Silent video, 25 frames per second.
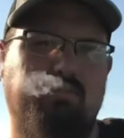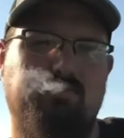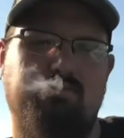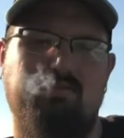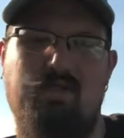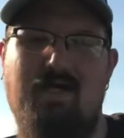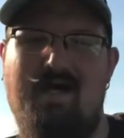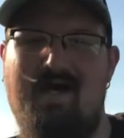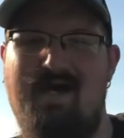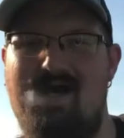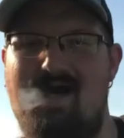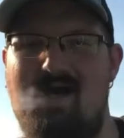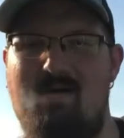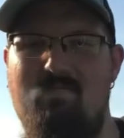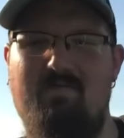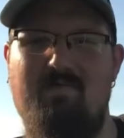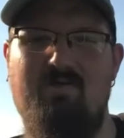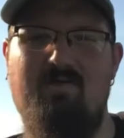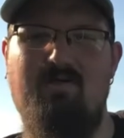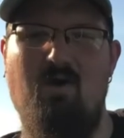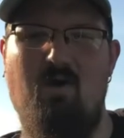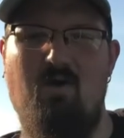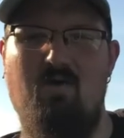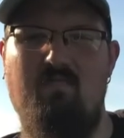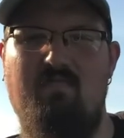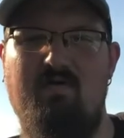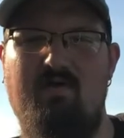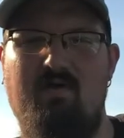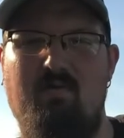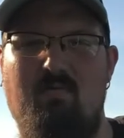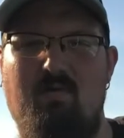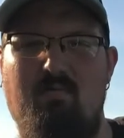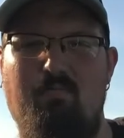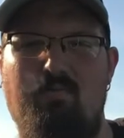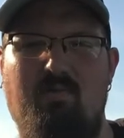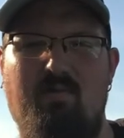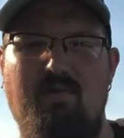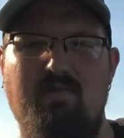had COVID at
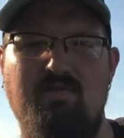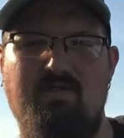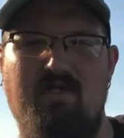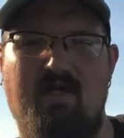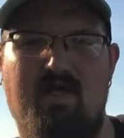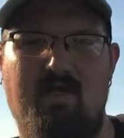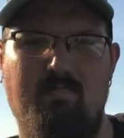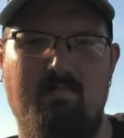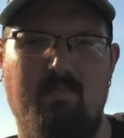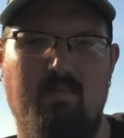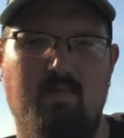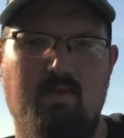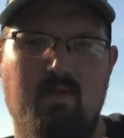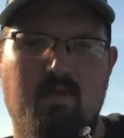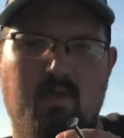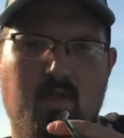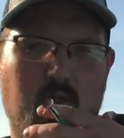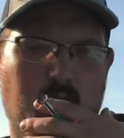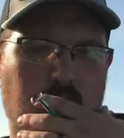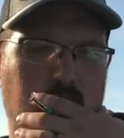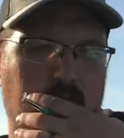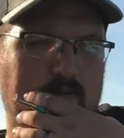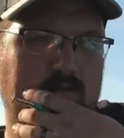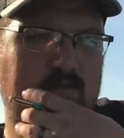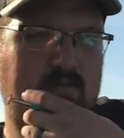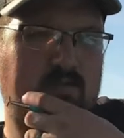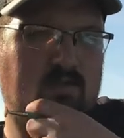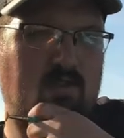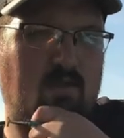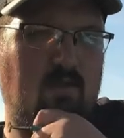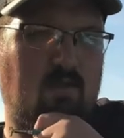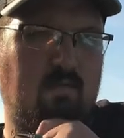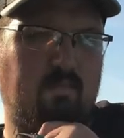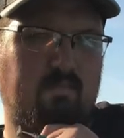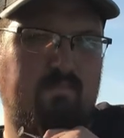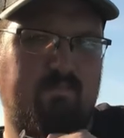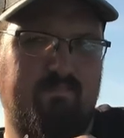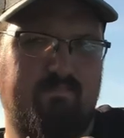one point in time,
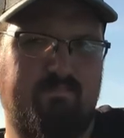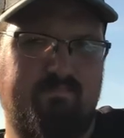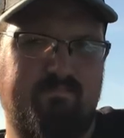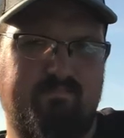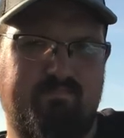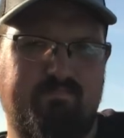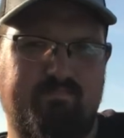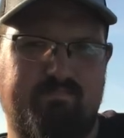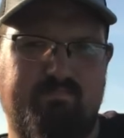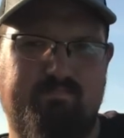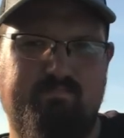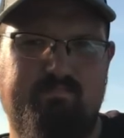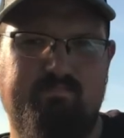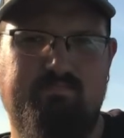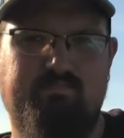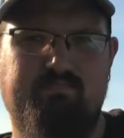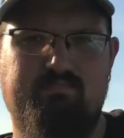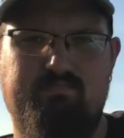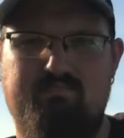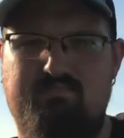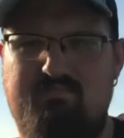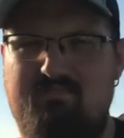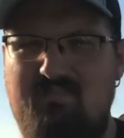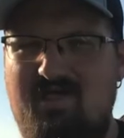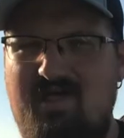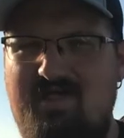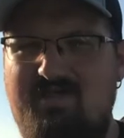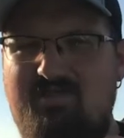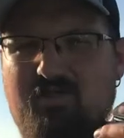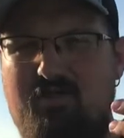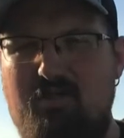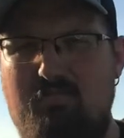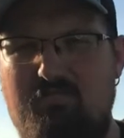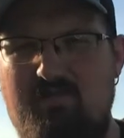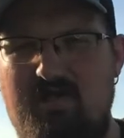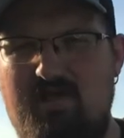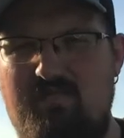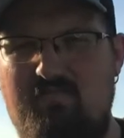so I took
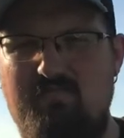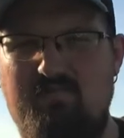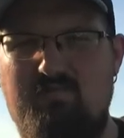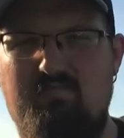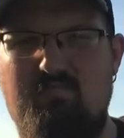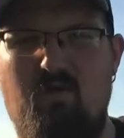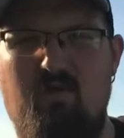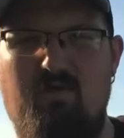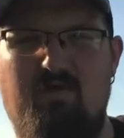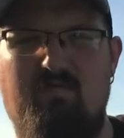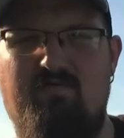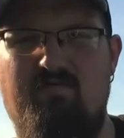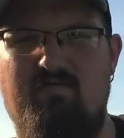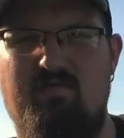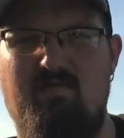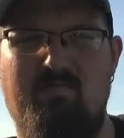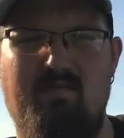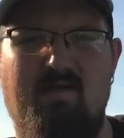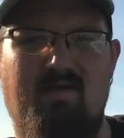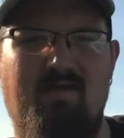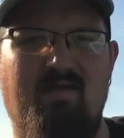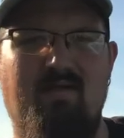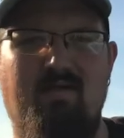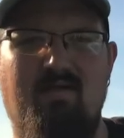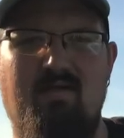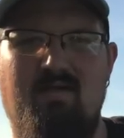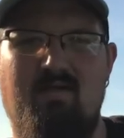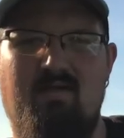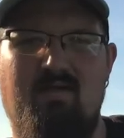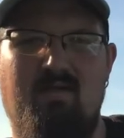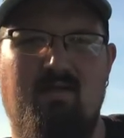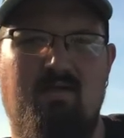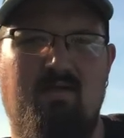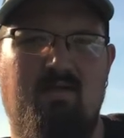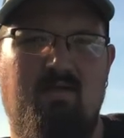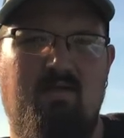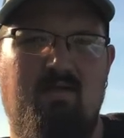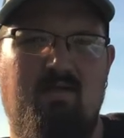a break from smoking for a bit.
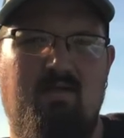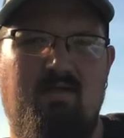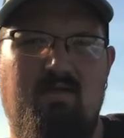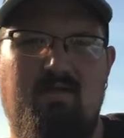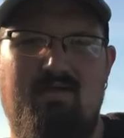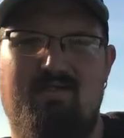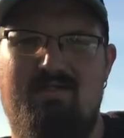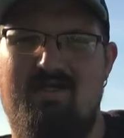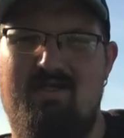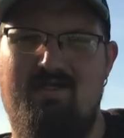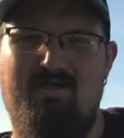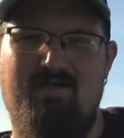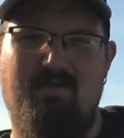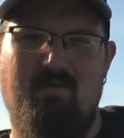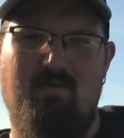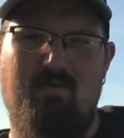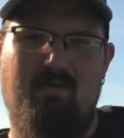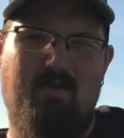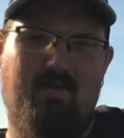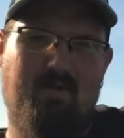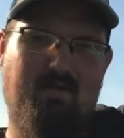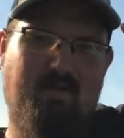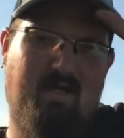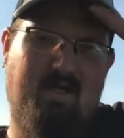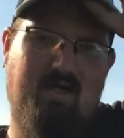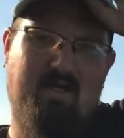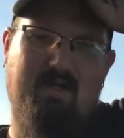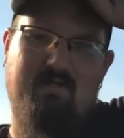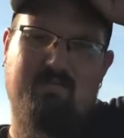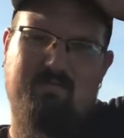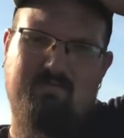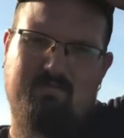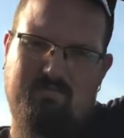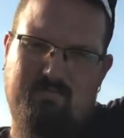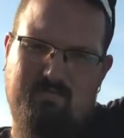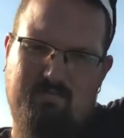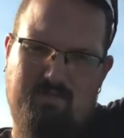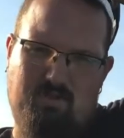Didn't do any of that,
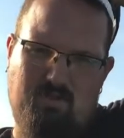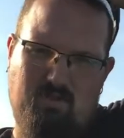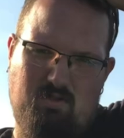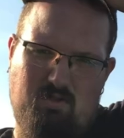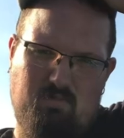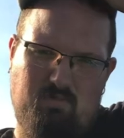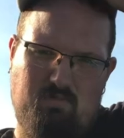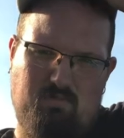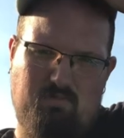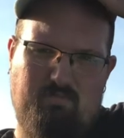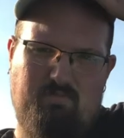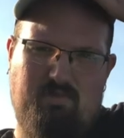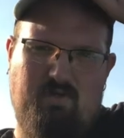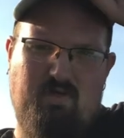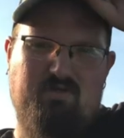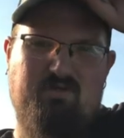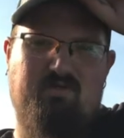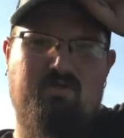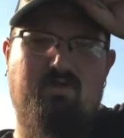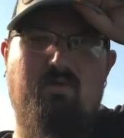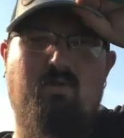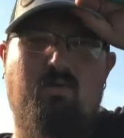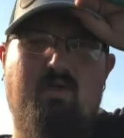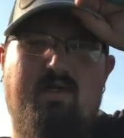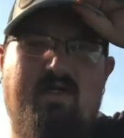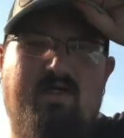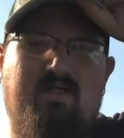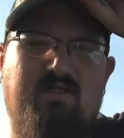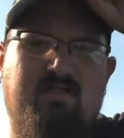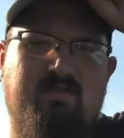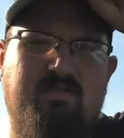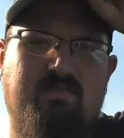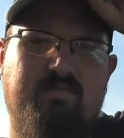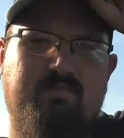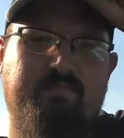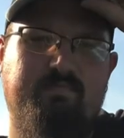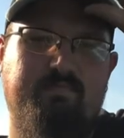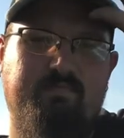about 2 weeks.
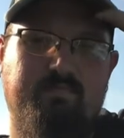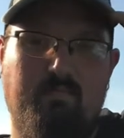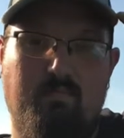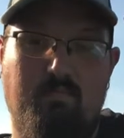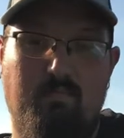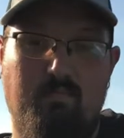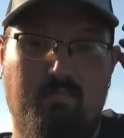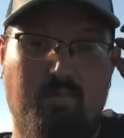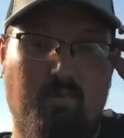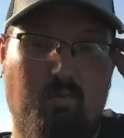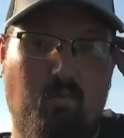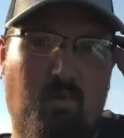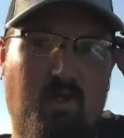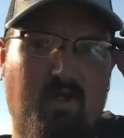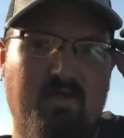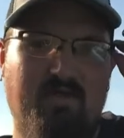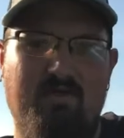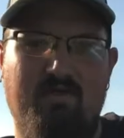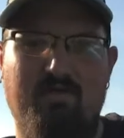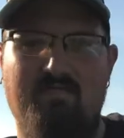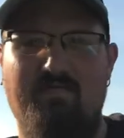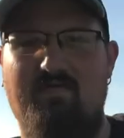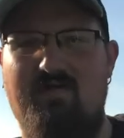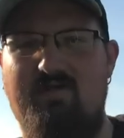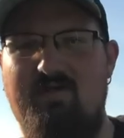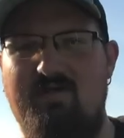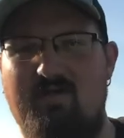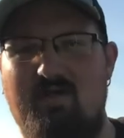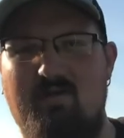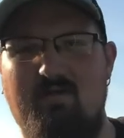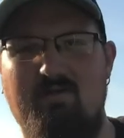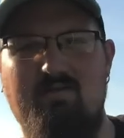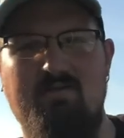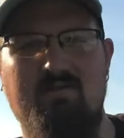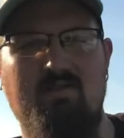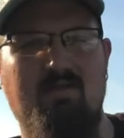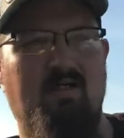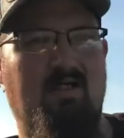Been wanting to do
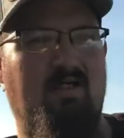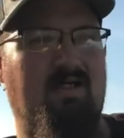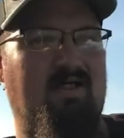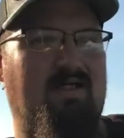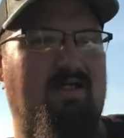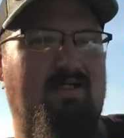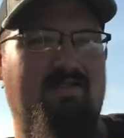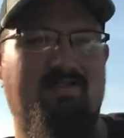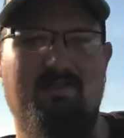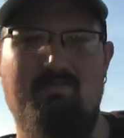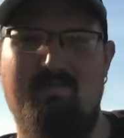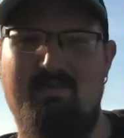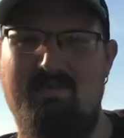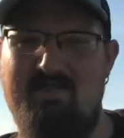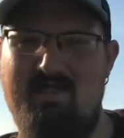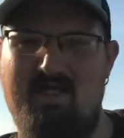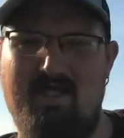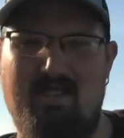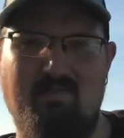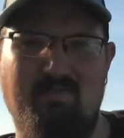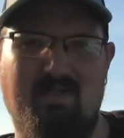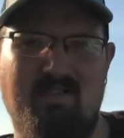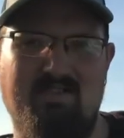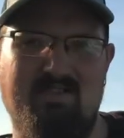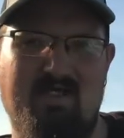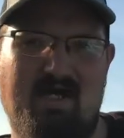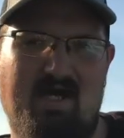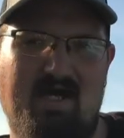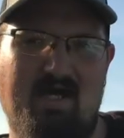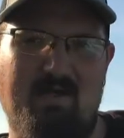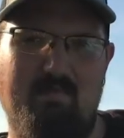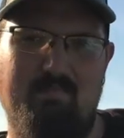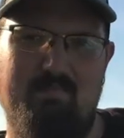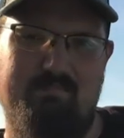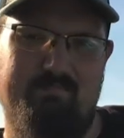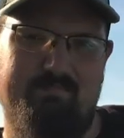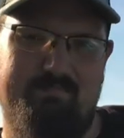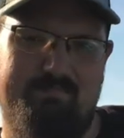videos. It's been taking my
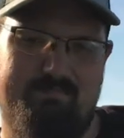time.